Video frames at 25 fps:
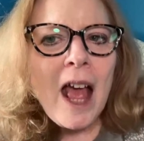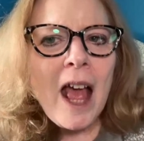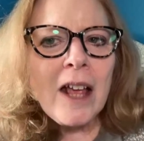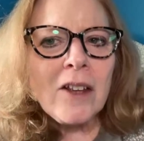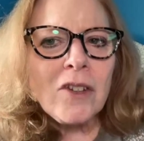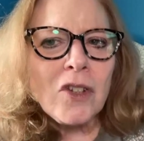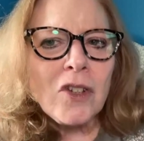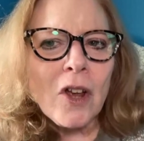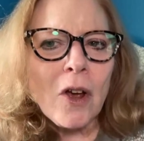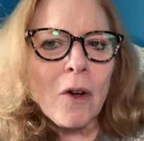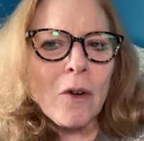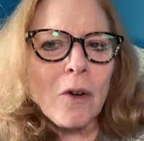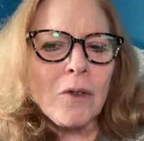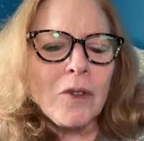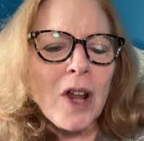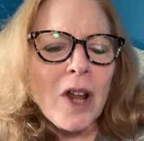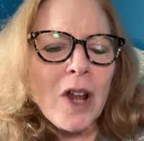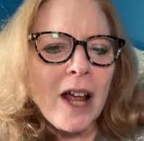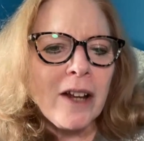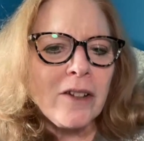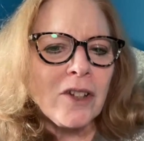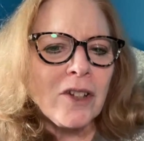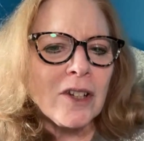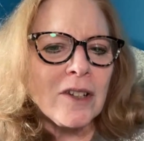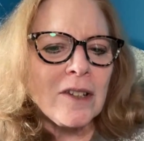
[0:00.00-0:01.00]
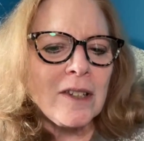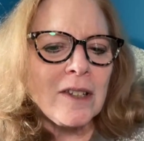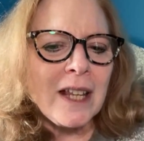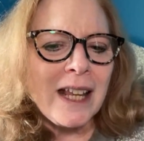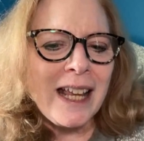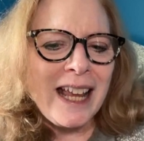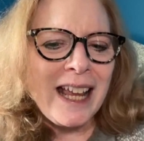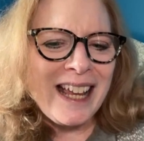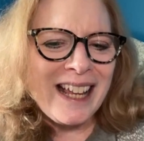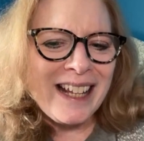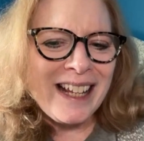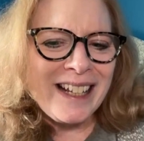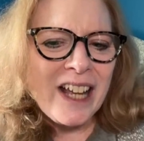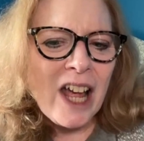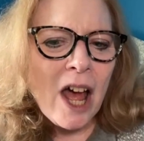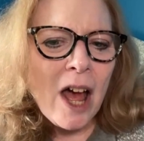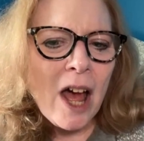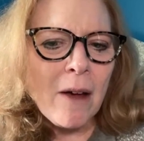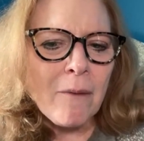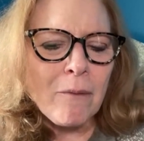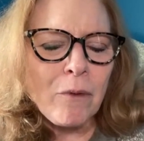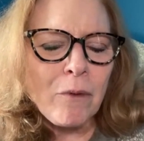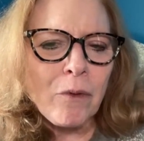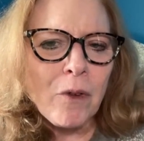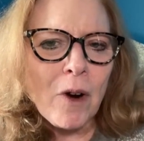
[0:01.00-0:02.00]
So not just the
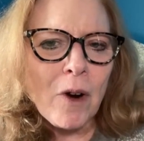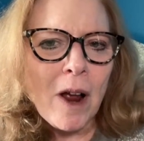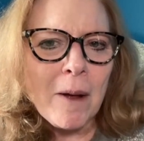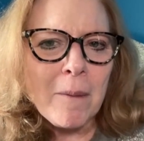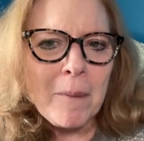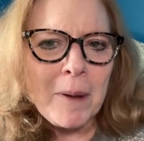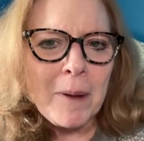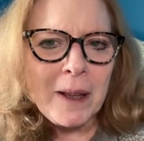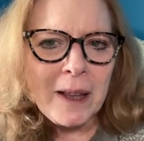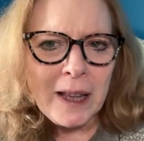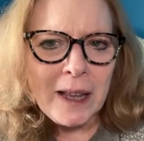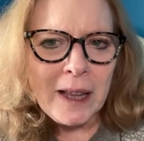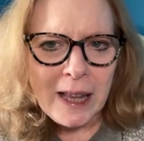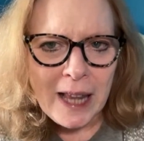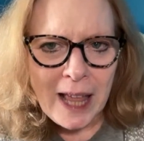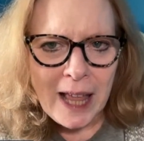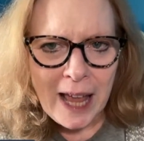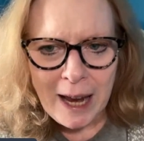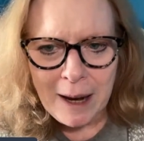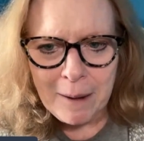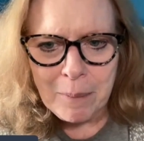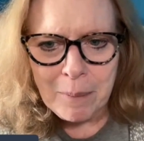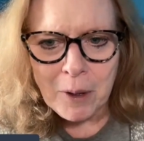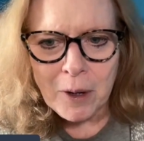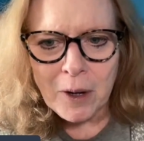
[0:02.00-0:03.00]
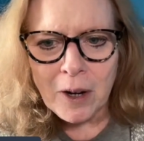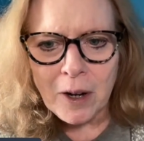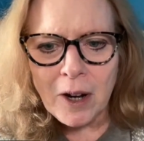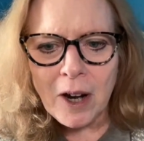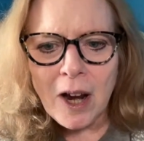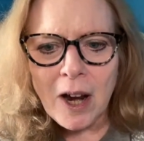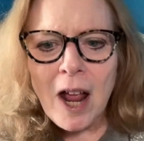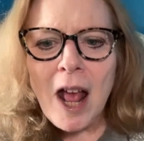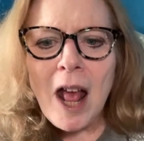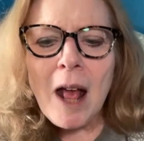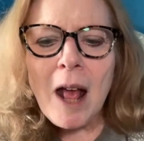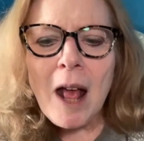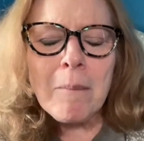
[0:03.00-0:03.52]
income from labor,